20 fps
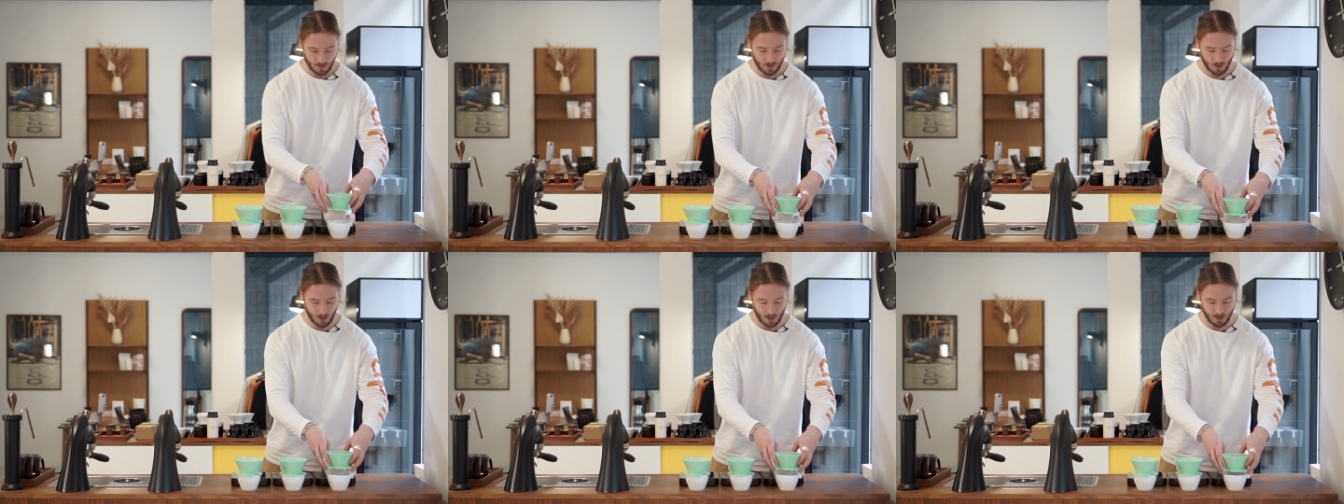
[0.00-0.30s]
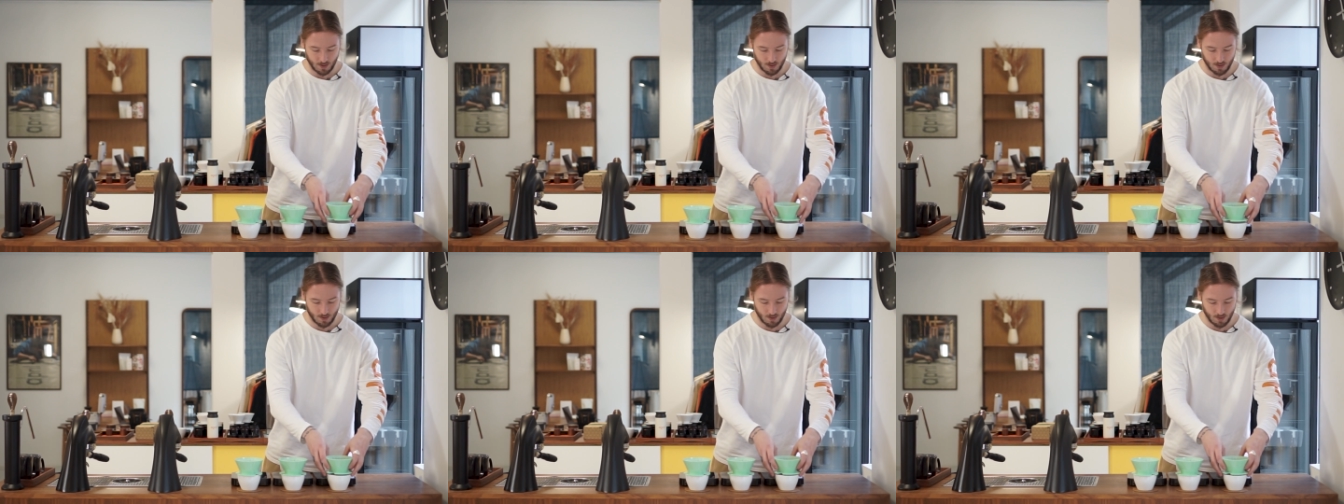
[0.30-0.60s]

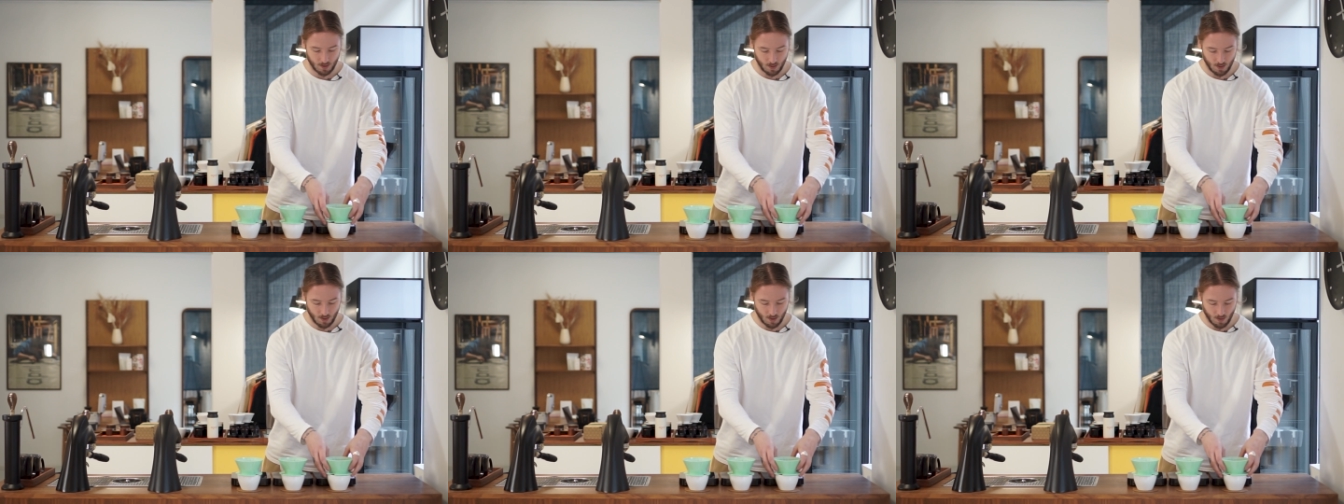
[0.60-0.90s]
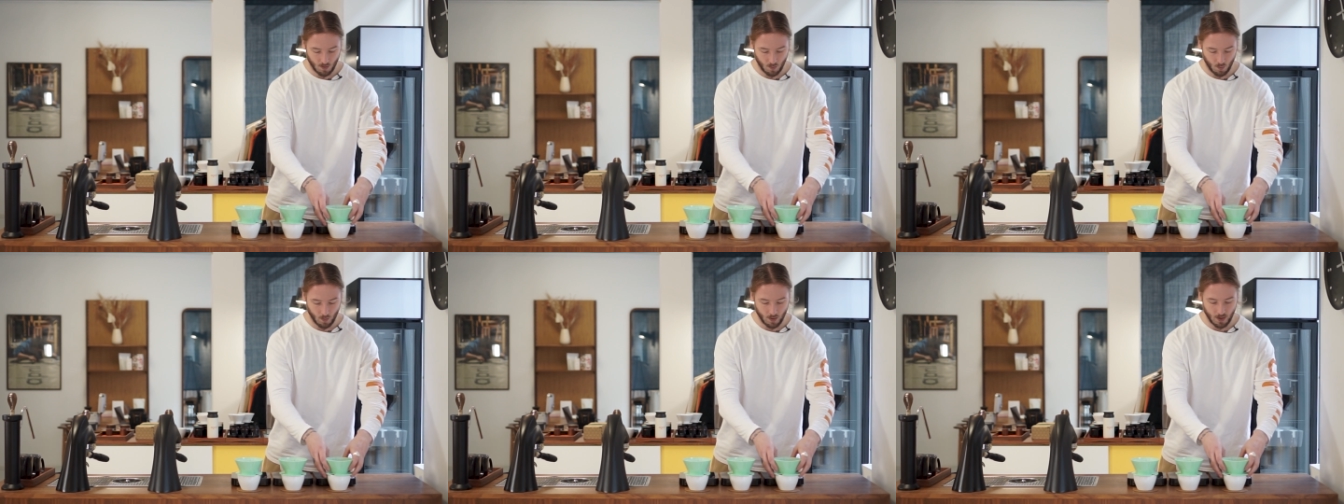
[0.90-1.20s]
size,
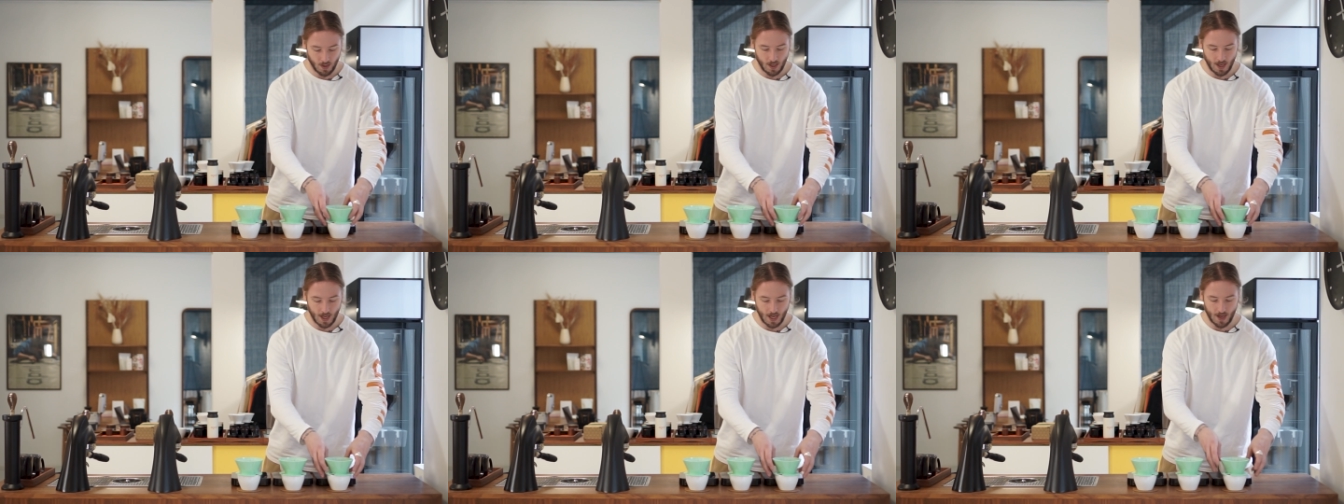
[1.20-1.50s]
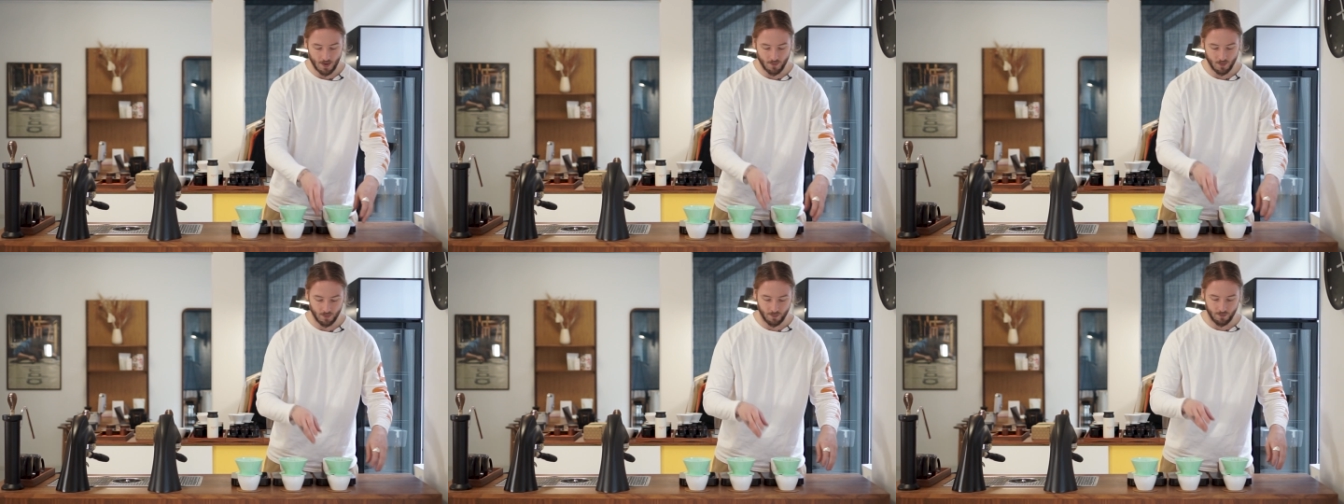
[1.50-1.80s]
we
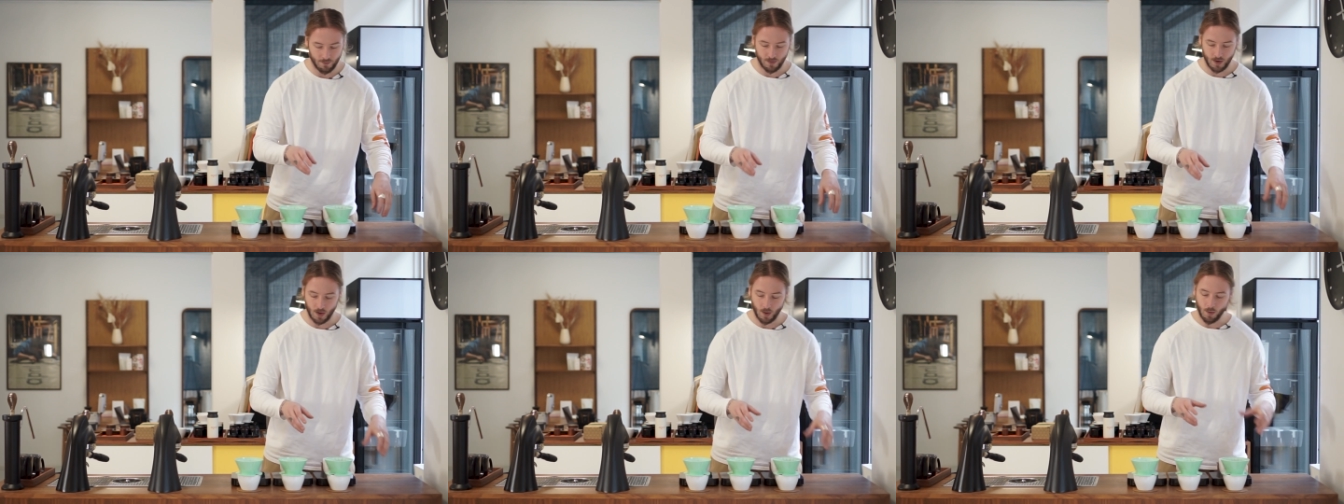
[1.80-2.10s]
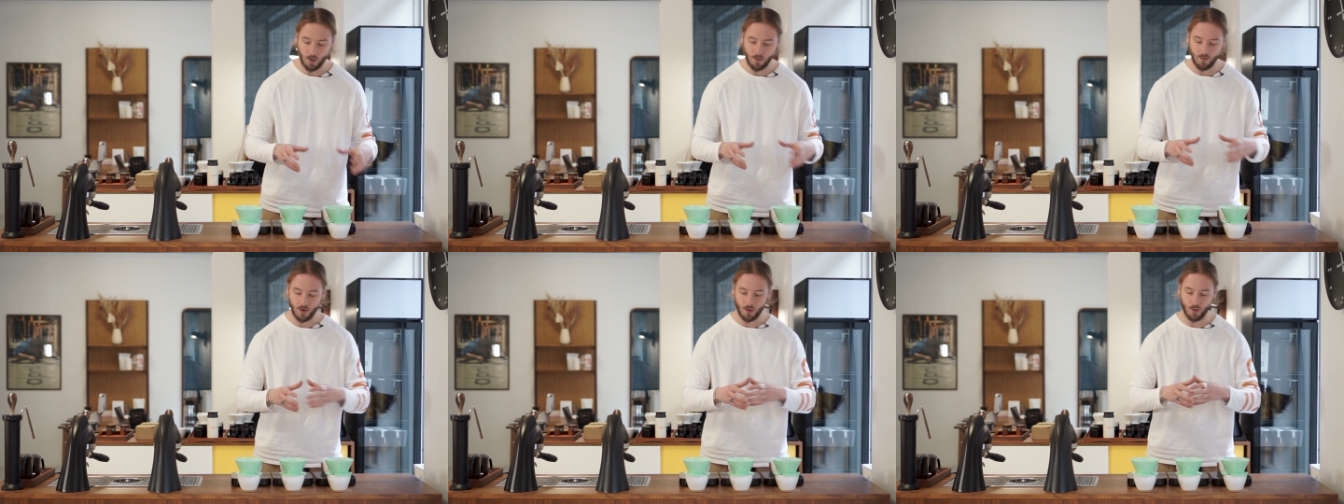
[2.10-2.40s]
have a
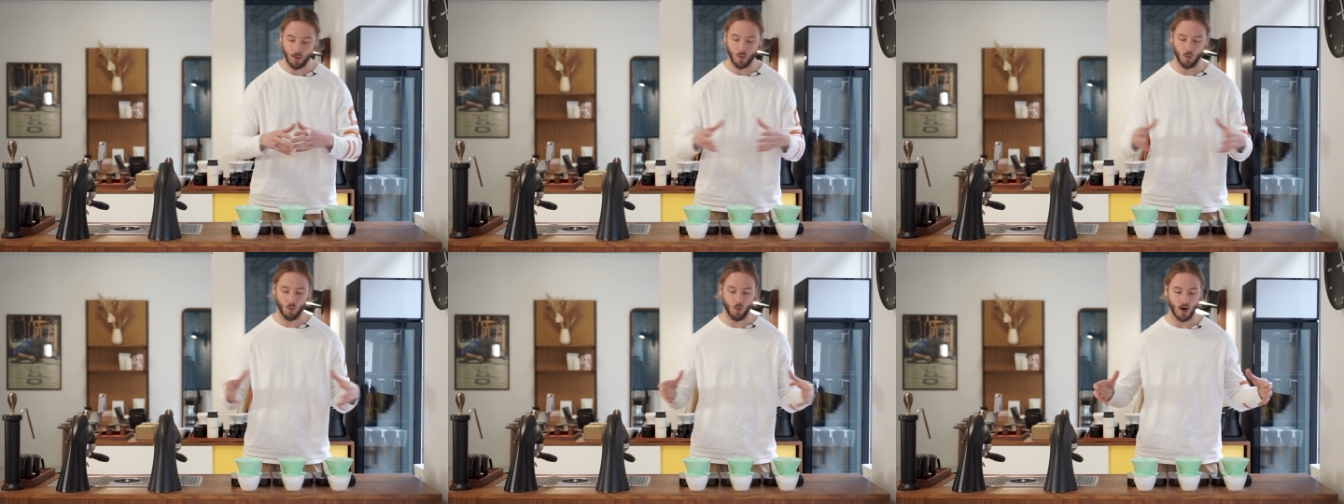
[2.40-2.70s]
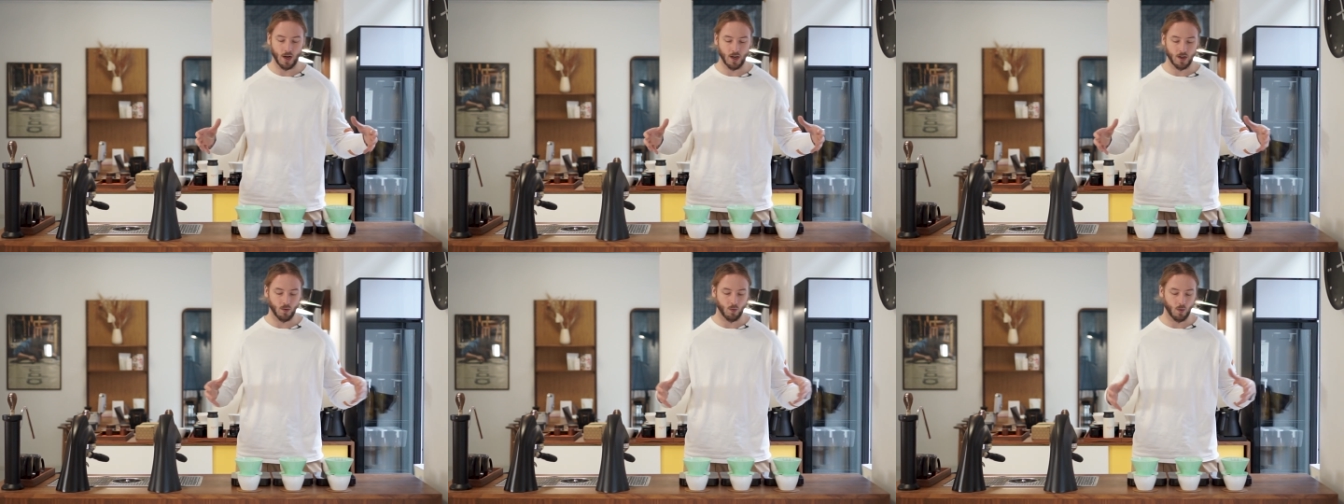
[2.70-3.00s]
very, very
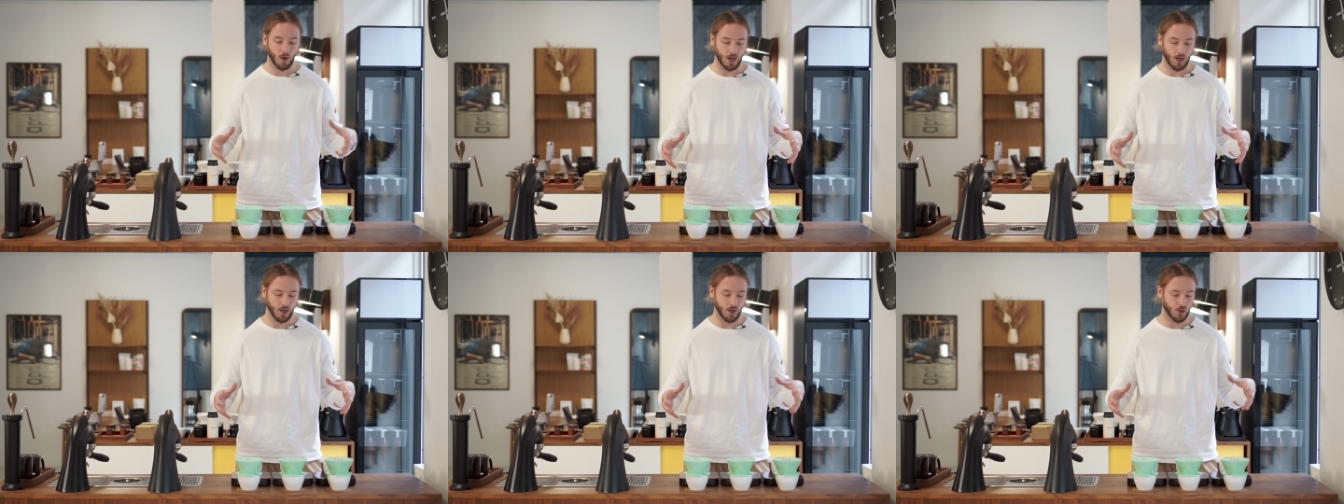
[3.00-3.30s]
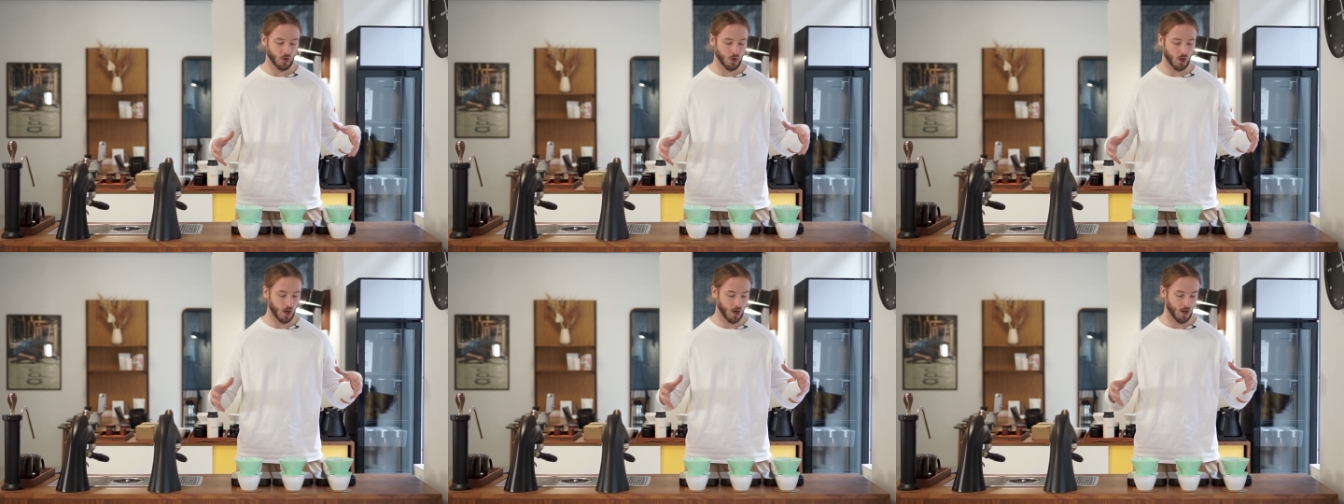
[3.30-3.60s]
wide
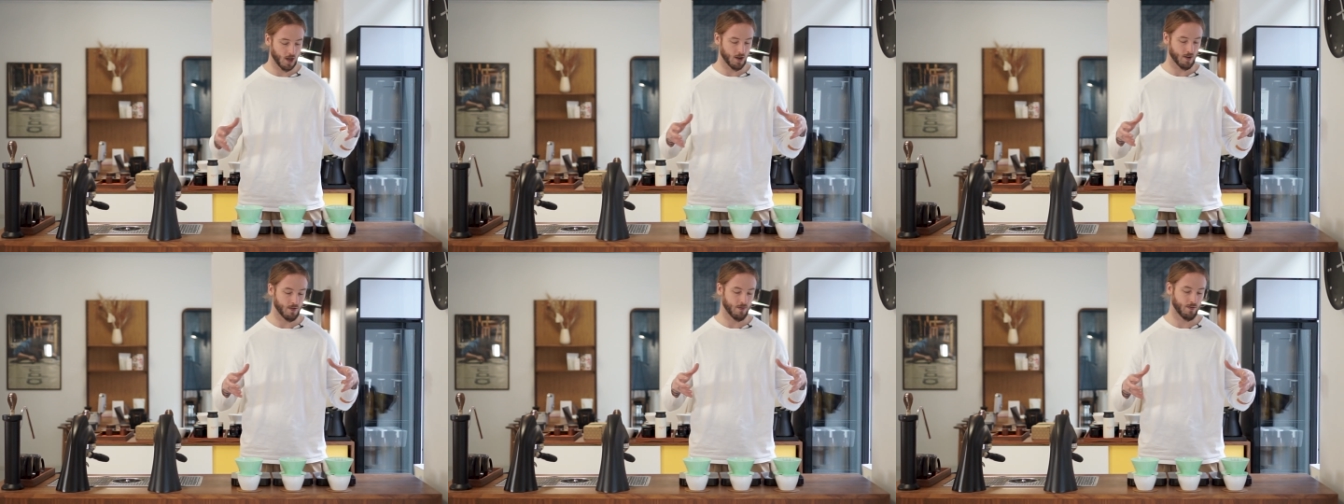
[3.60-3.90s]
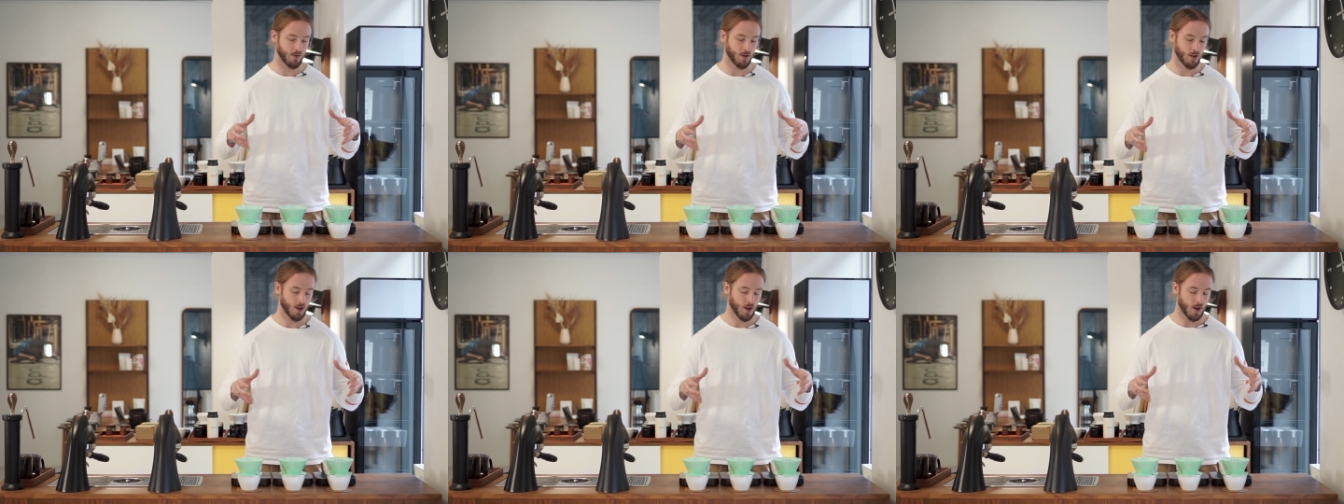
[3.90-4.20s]
range of